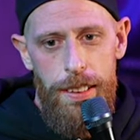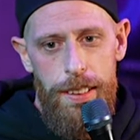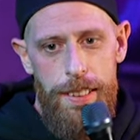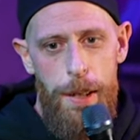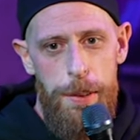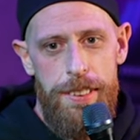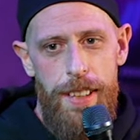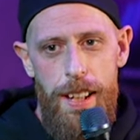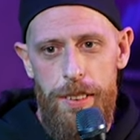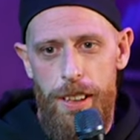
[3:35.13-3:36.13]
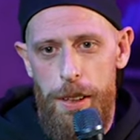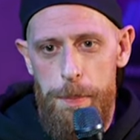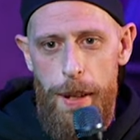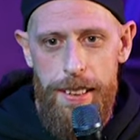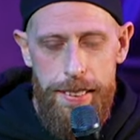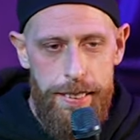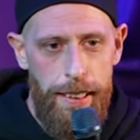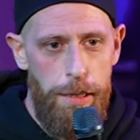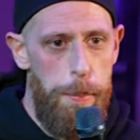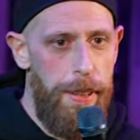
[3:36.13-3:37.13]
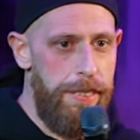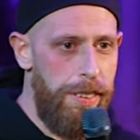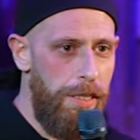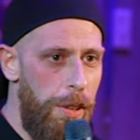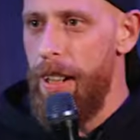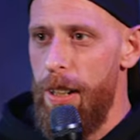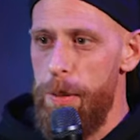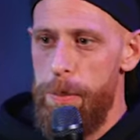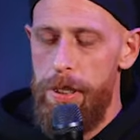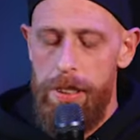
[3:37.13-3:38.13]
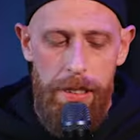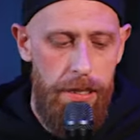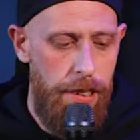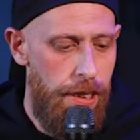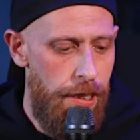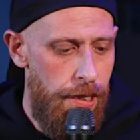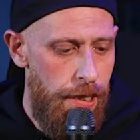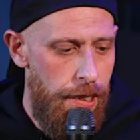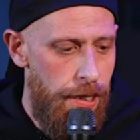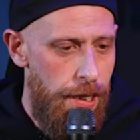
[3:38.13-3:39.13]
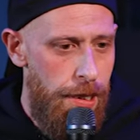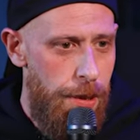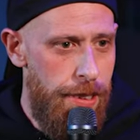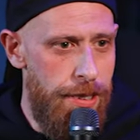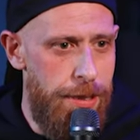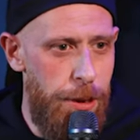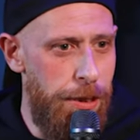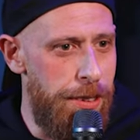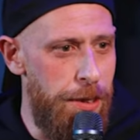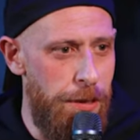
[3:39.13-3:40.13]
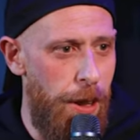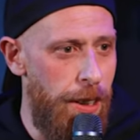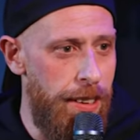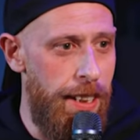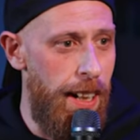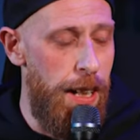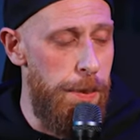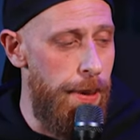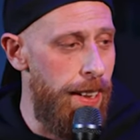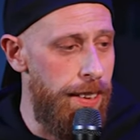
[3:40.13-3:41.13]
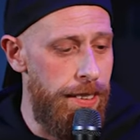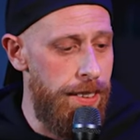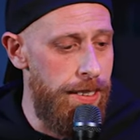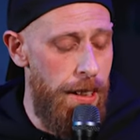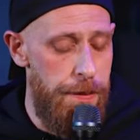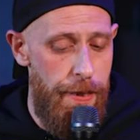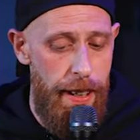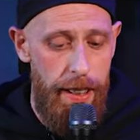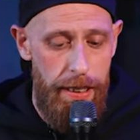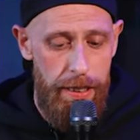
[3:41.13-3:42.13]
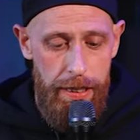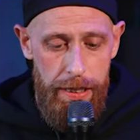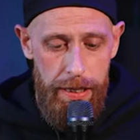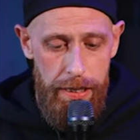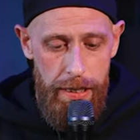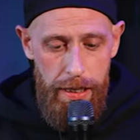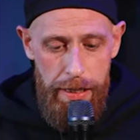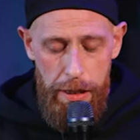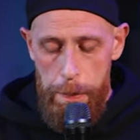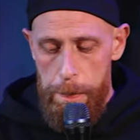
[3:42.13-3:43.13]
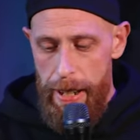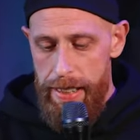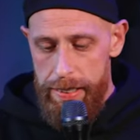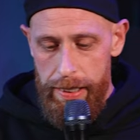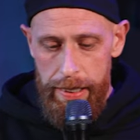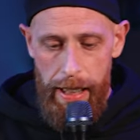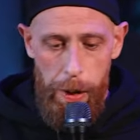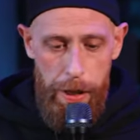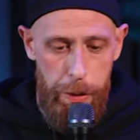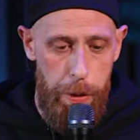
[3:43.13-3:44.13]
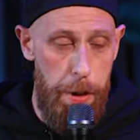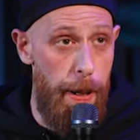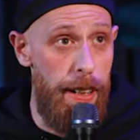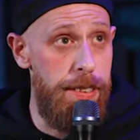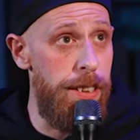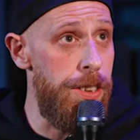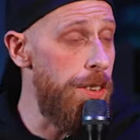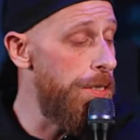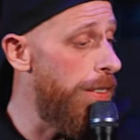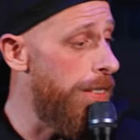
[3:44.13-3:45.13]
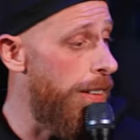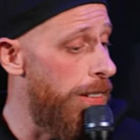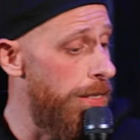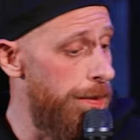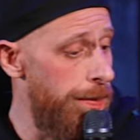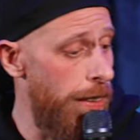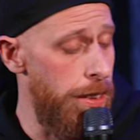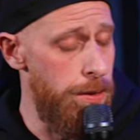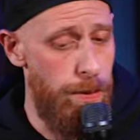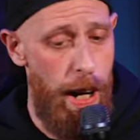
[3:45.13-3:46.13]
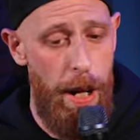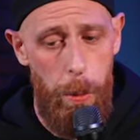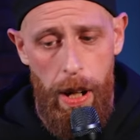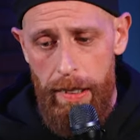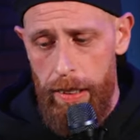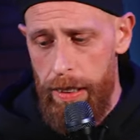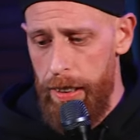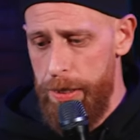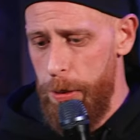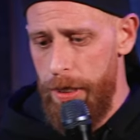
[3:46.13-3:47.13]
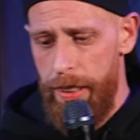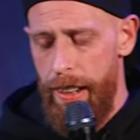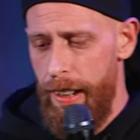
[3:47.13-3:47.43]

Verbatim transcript: That was never on my syllabus growing up. Went to school at the wrong time, man. It's not fair. They're amazing now. Every one of my teachers looked like a fucking Rottweiler, I swear to